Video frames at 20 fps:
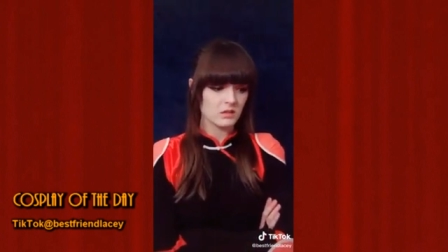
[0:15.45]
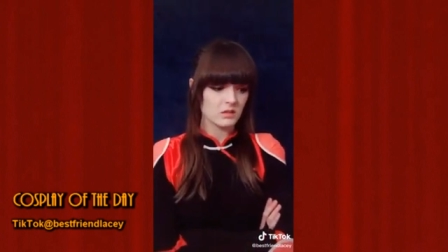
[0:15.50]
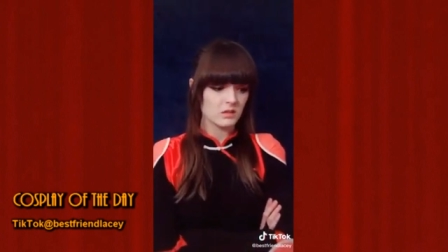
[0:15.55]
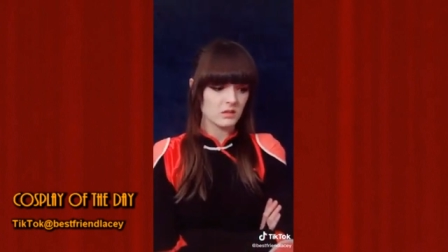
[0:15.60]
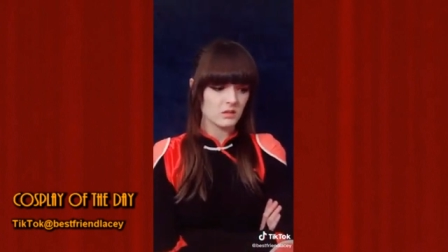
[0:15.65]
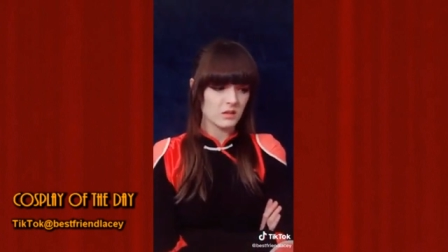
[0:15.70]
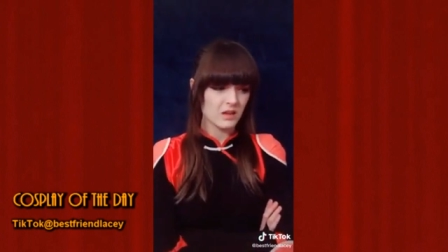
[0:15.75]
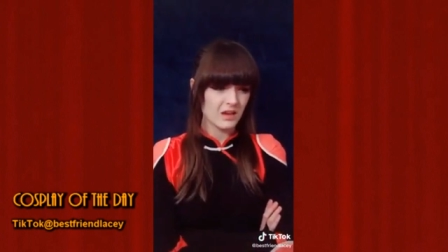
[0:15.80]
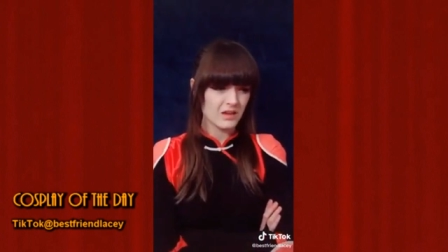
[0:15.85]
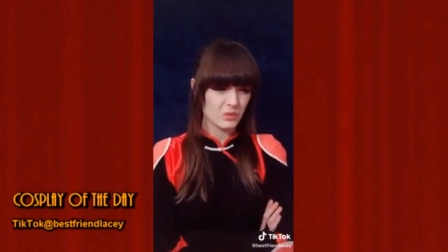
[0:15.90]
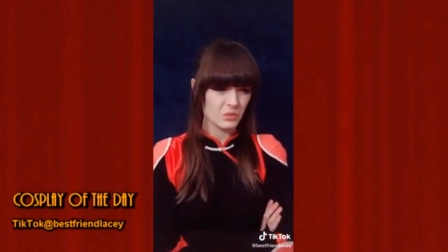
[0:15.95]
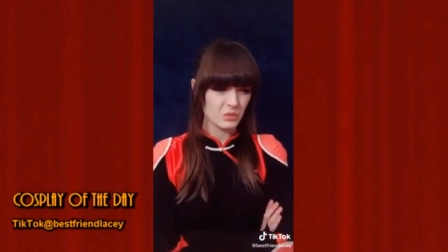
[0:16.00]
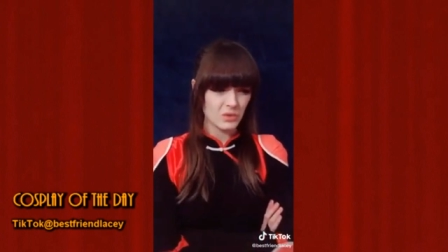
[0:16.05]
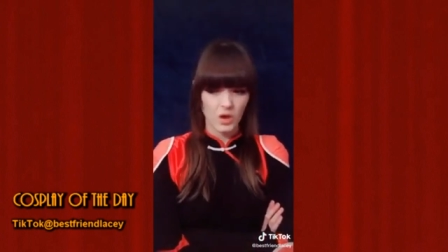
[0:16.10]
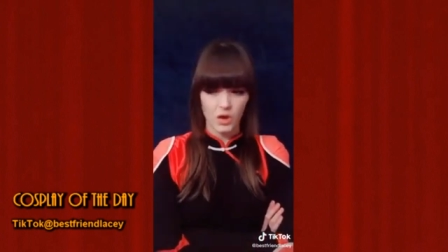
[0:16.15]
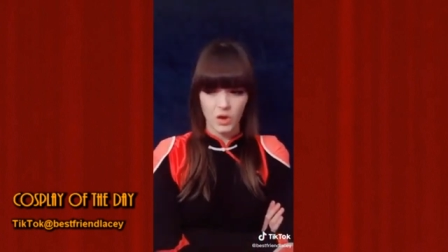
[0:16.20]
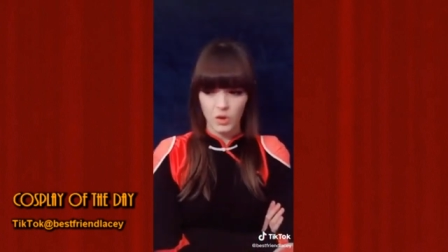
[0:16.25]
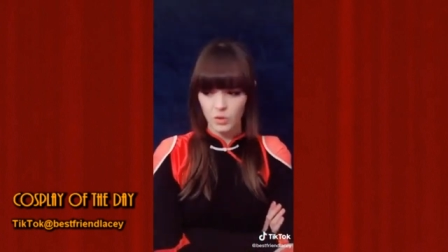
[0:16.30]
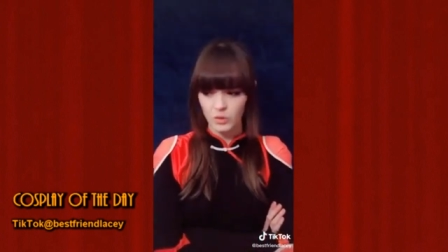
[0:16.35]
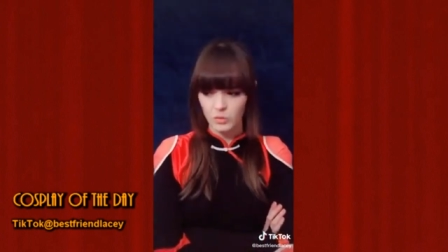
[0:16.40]
I don't
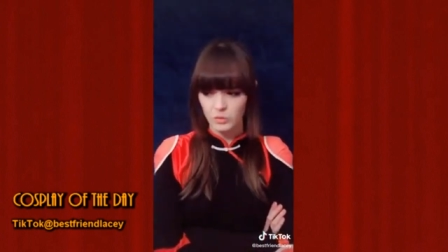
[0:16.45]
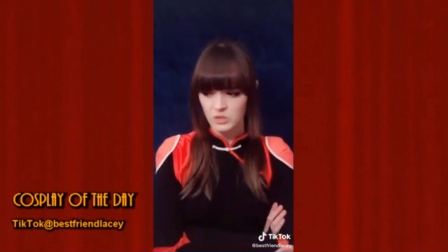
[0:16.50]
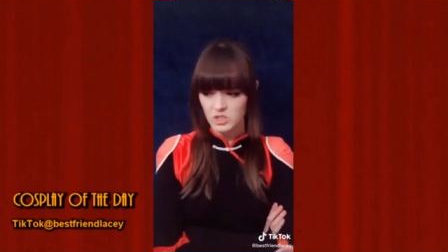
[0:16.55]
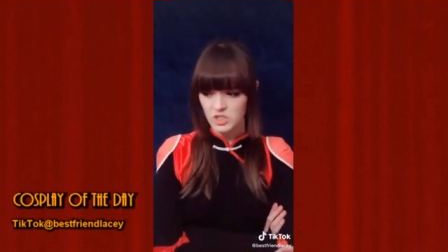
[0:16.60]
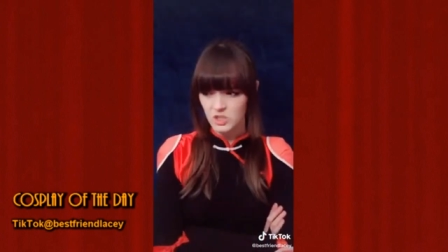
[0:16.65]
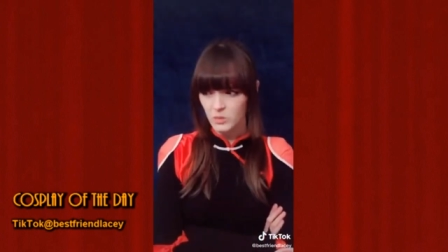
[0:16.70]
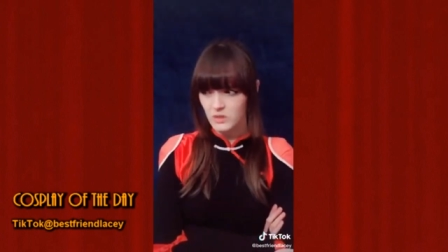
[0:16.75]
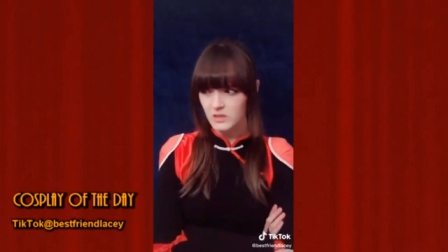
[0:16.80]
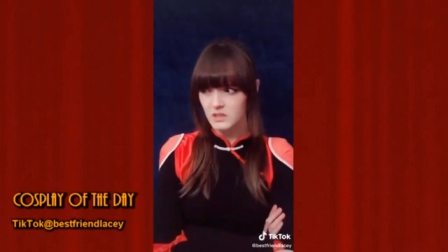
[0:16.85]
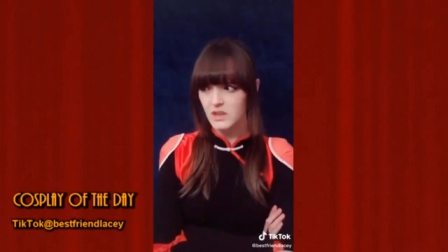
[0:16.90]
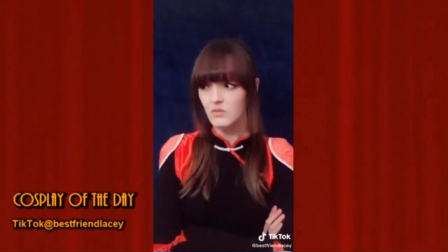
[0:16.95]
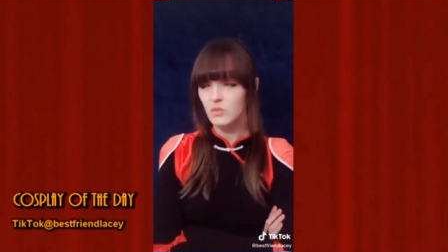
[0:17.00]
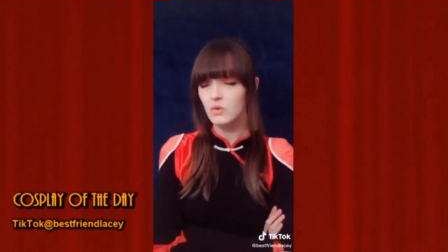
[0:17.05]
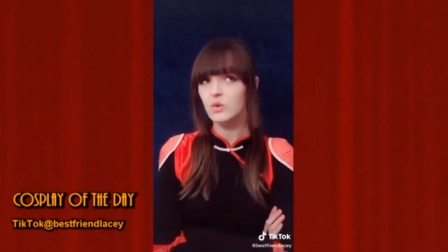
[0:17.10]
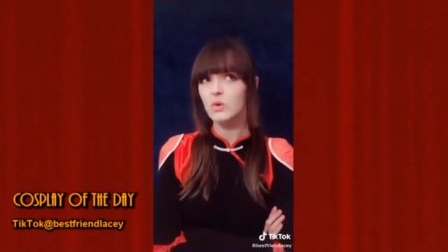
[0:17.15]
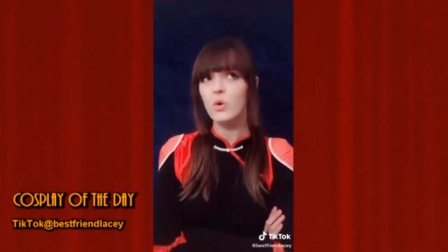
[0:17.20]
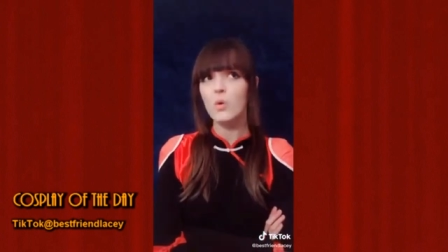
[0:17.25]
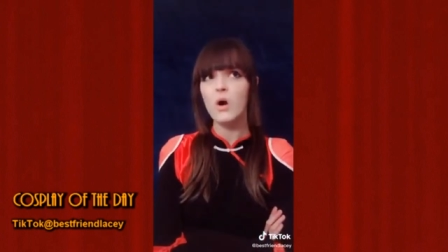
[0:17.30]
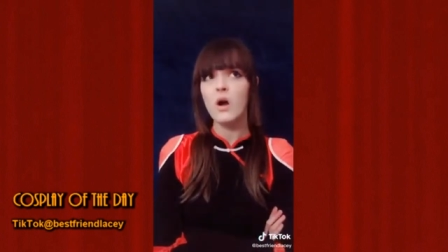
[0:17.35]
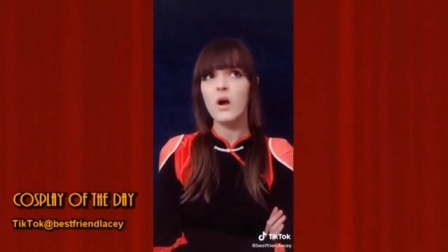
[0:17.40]
know. She would never
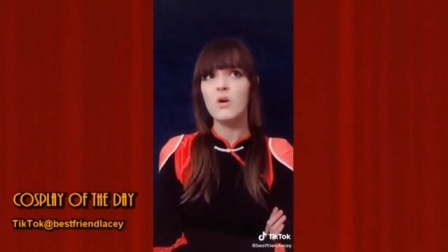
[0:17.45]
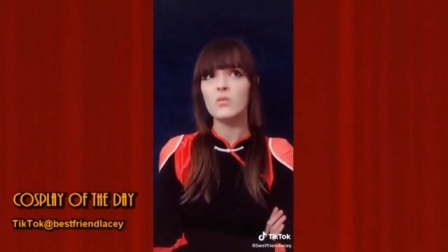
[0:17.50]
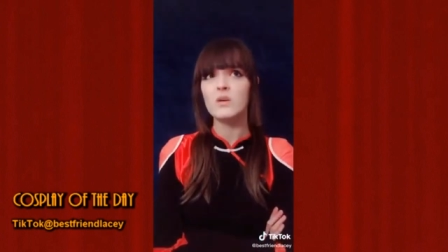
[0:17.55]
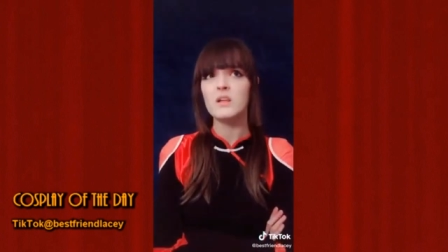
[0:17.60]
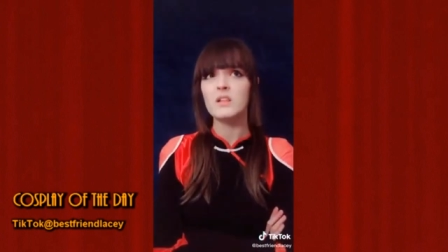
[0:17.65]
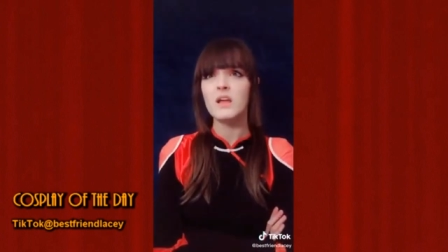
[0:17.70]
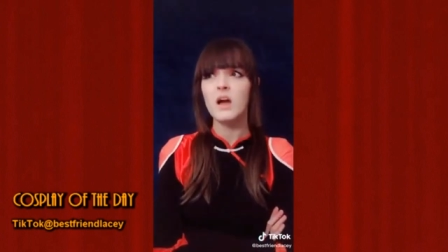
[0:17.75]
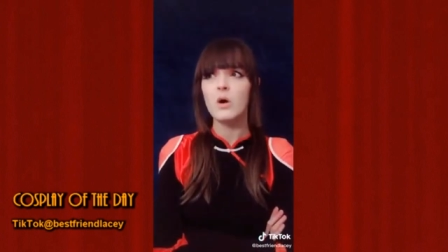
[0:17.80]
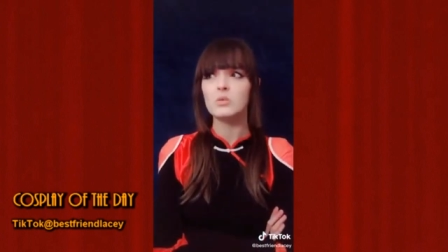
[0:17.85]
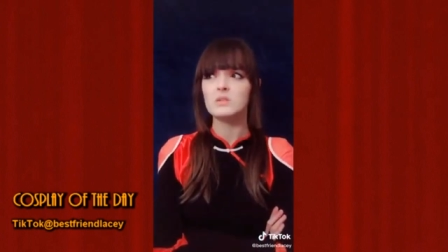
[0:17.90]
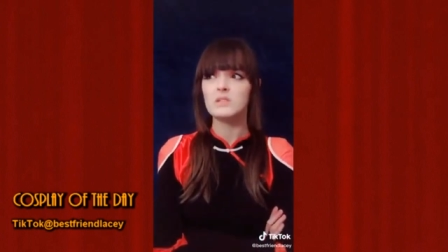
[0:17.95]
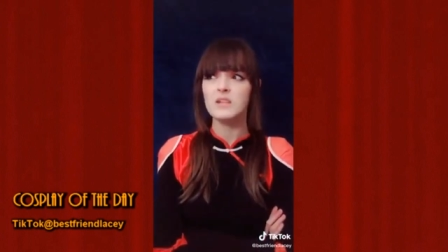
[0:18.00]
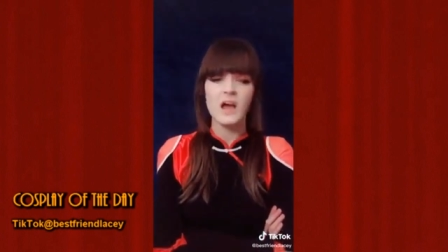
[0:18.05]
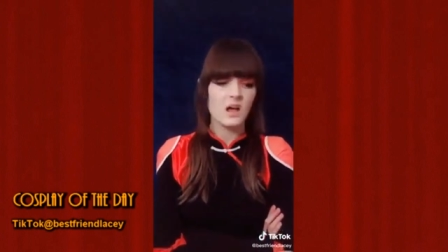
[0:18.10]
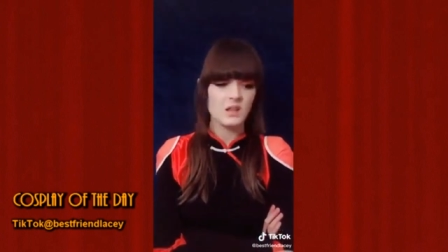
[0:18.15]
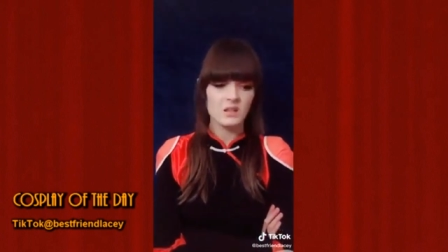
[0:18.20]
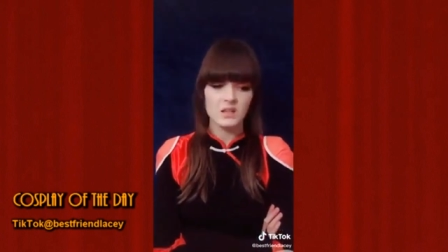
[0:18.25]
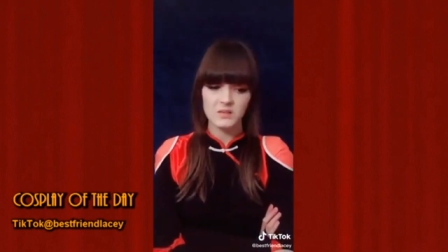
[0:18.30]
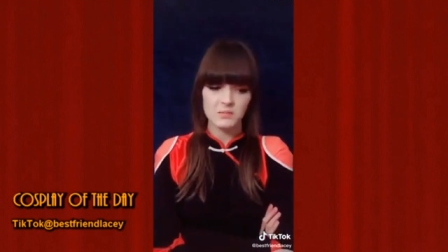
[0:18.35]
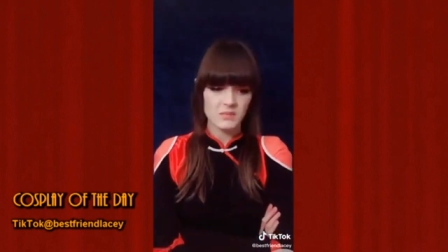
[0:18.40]
go off without
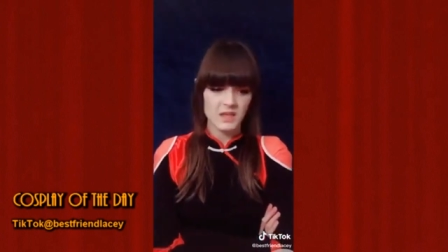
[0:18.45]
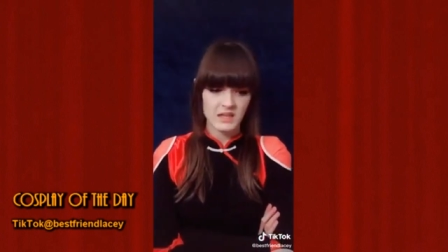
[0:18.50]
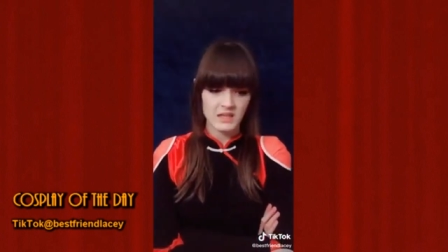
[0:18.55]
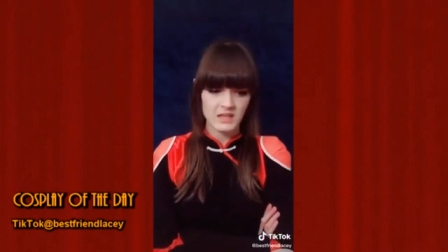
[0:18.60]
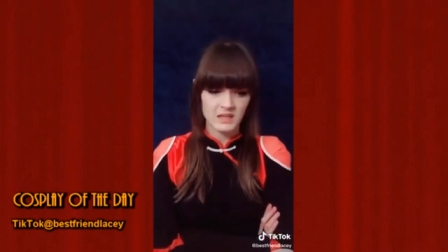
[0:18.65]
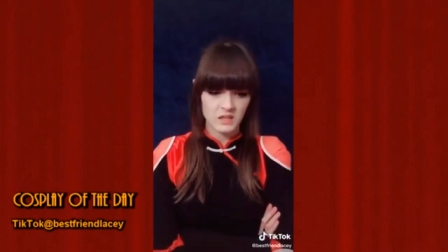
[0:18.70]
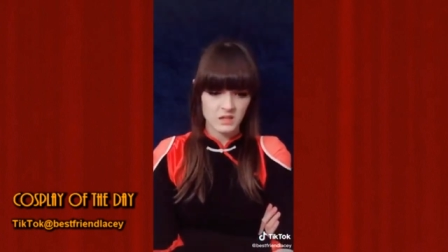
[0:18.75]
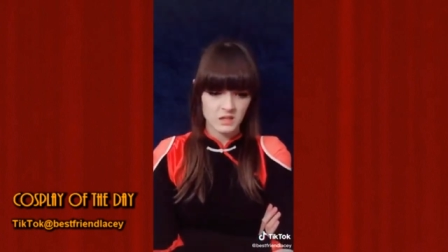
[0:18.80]
telling me.